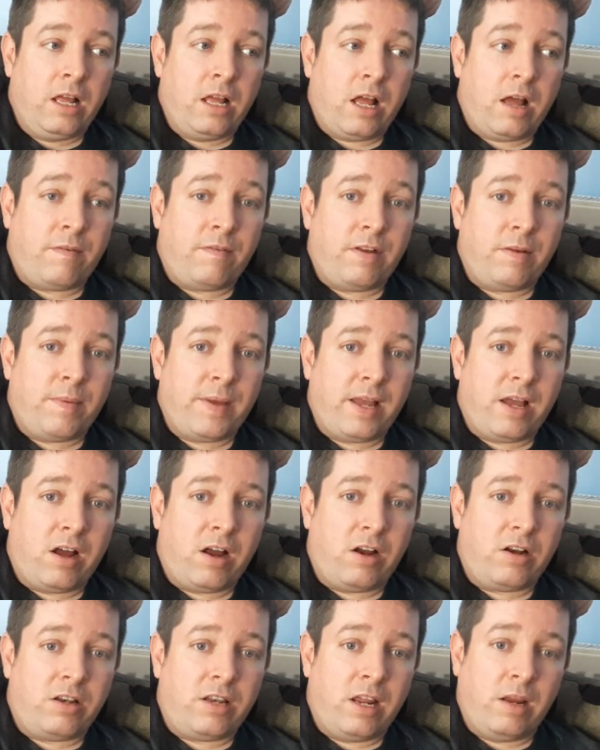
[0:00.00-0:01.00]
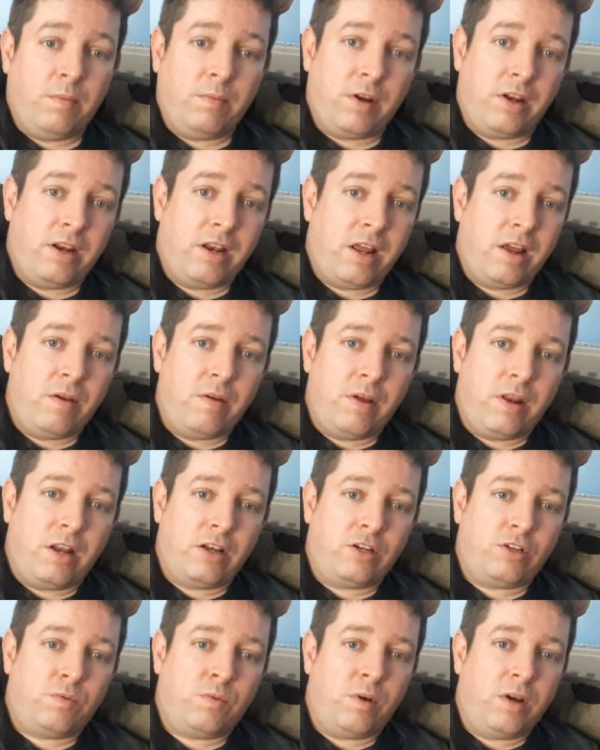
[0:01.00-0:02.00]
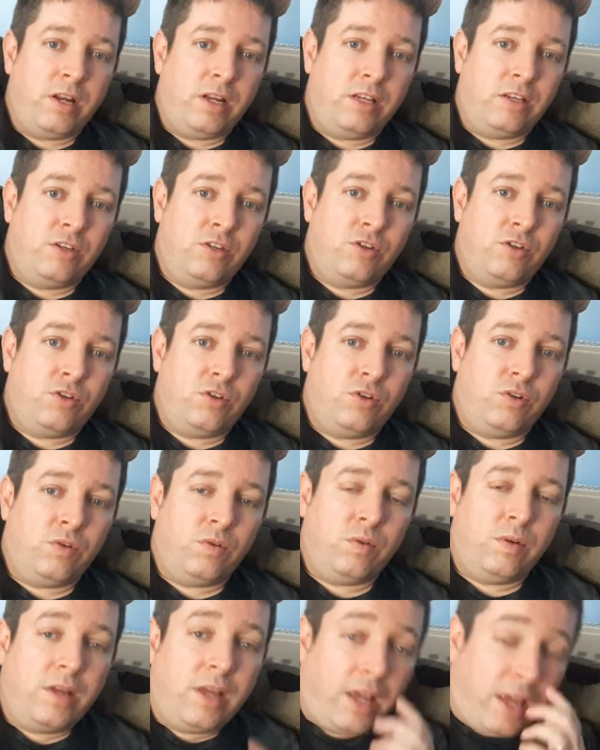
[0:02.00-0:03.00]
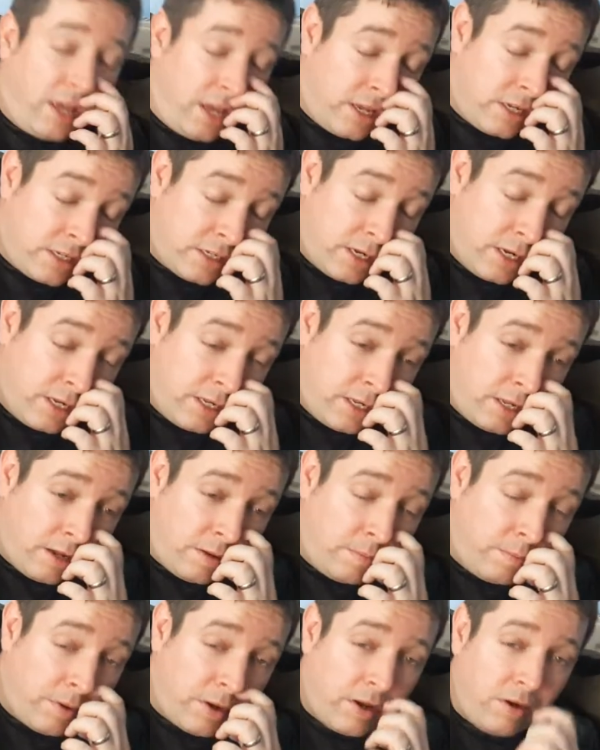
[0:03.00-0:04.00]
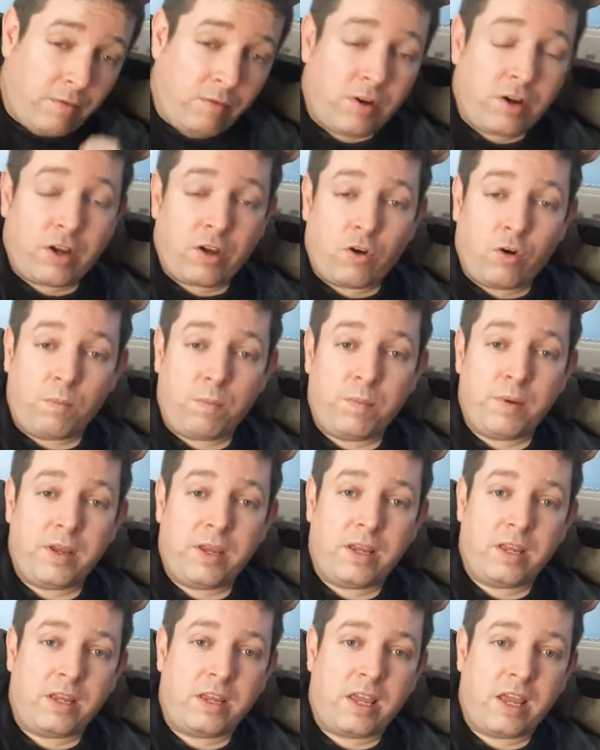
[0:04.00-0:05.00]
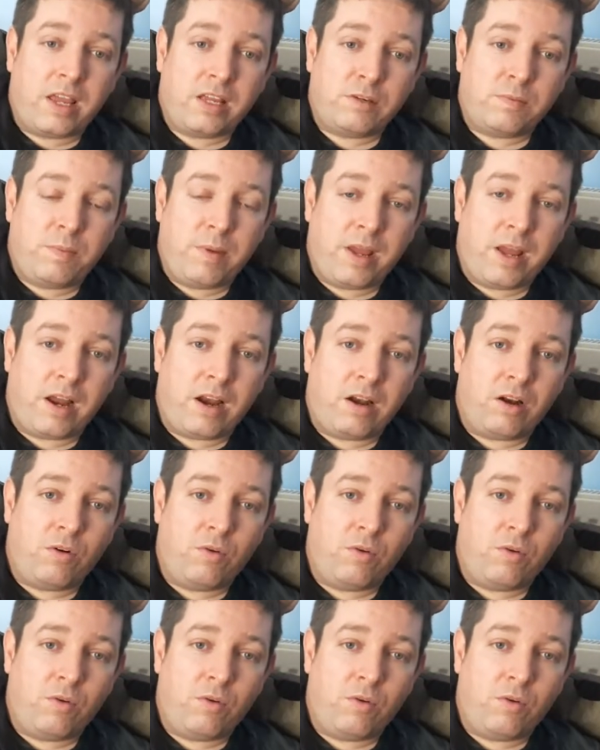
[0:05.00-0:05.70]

having a bit of a hard time right now, and I just wanted to say to him, I really hope he gets better.